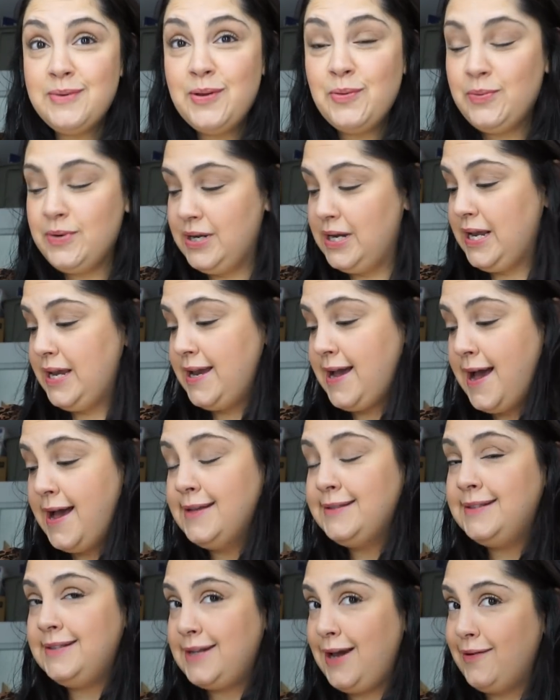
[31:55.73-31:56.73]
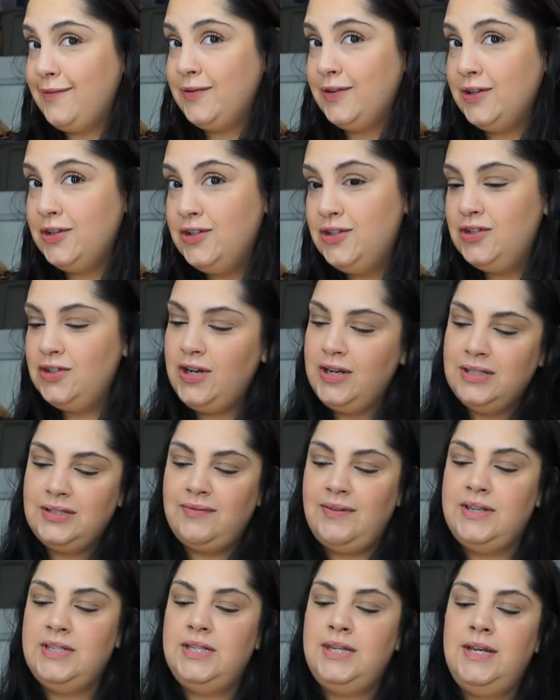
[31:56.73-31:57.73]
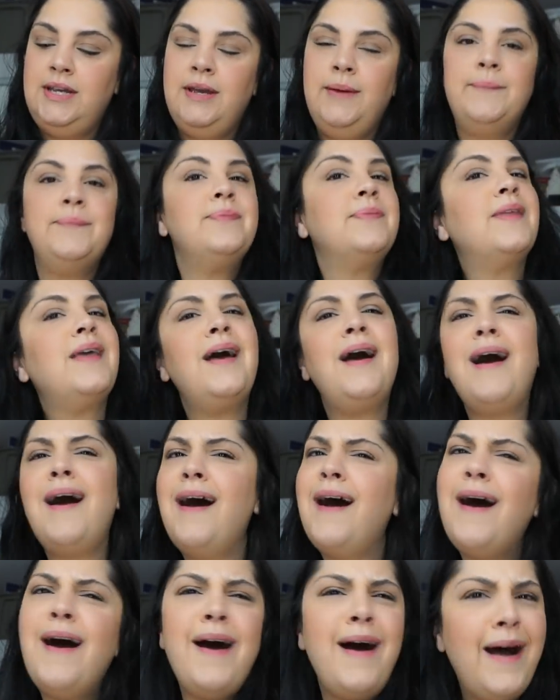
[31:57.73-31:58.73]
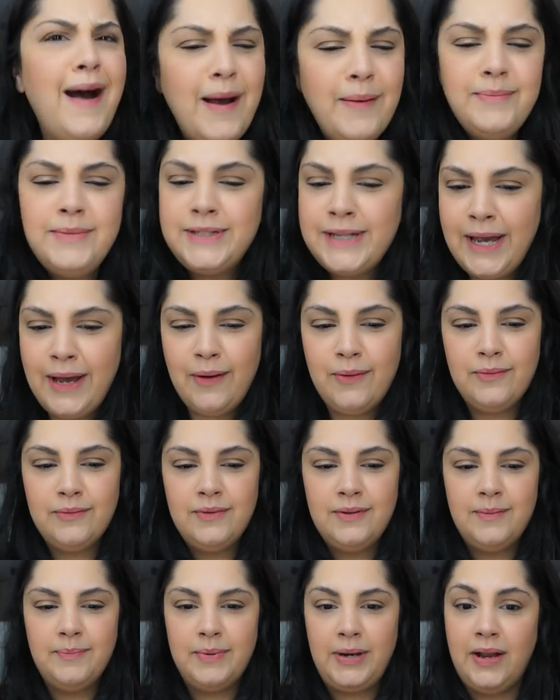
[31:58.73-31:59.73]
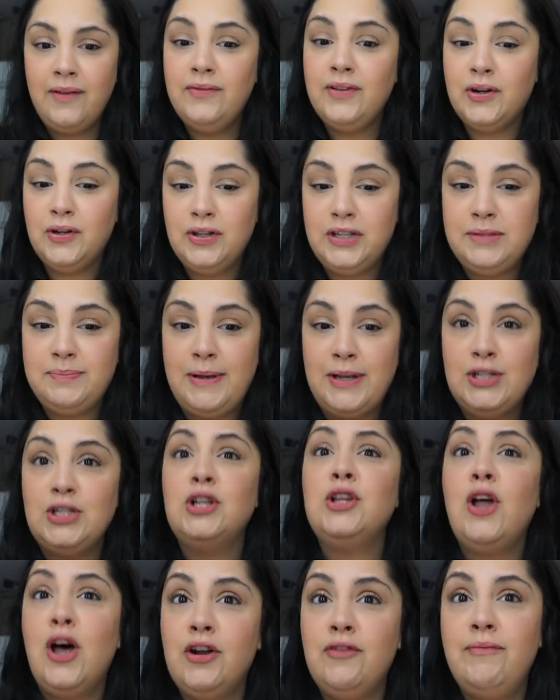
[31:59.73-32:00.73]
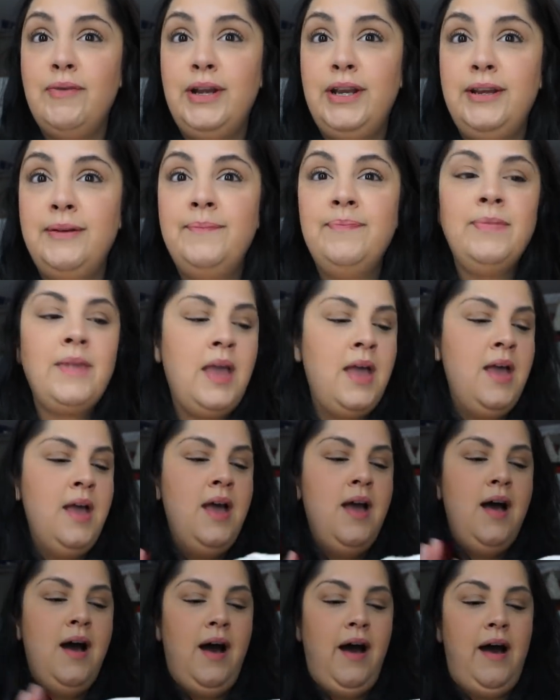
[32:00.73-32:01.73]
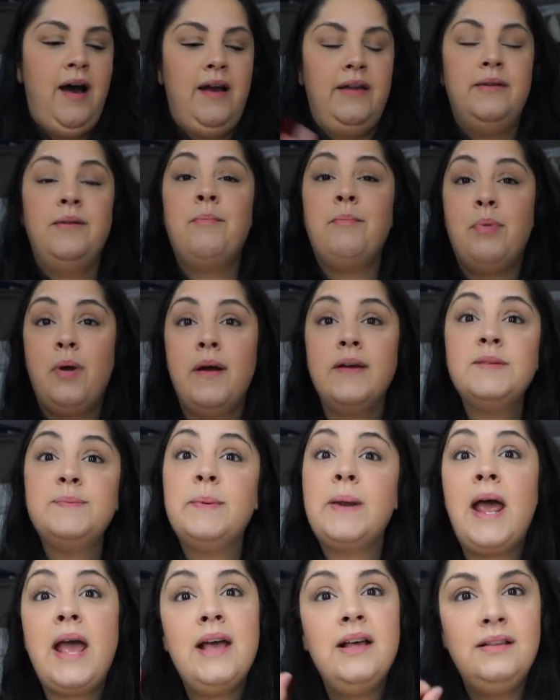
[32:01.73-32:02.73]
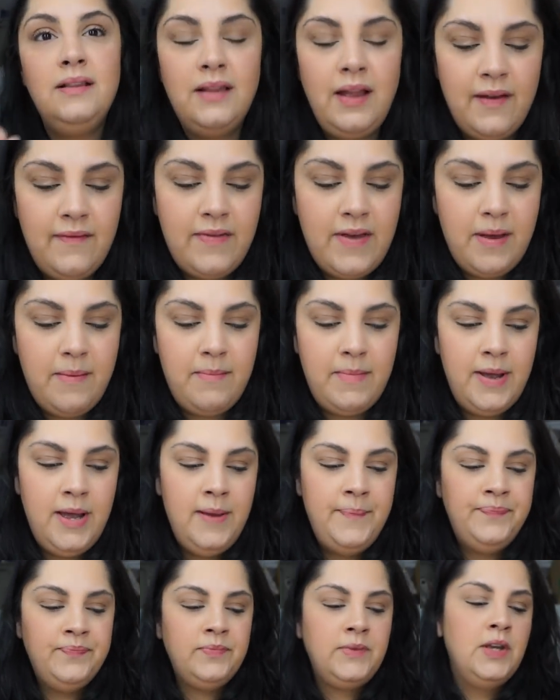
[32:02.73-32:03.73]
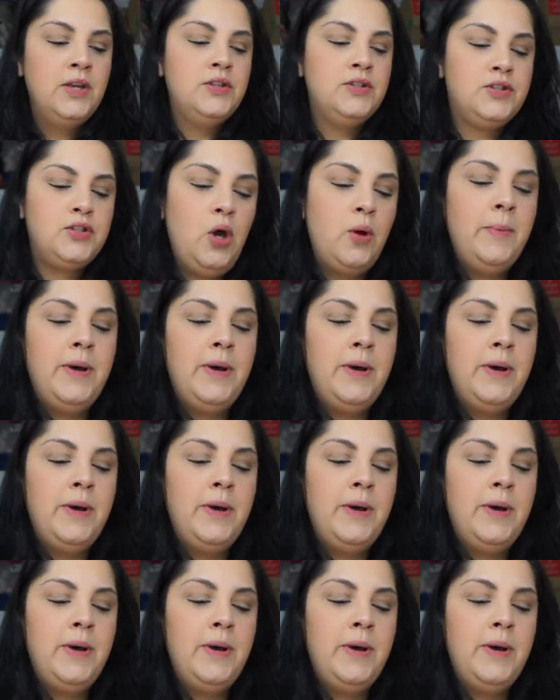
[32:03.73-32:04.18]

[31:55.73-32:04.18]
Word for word: me one day at a Savage X Fenty, I'm down. But I've literally spent a lot of money on bras, but I love them so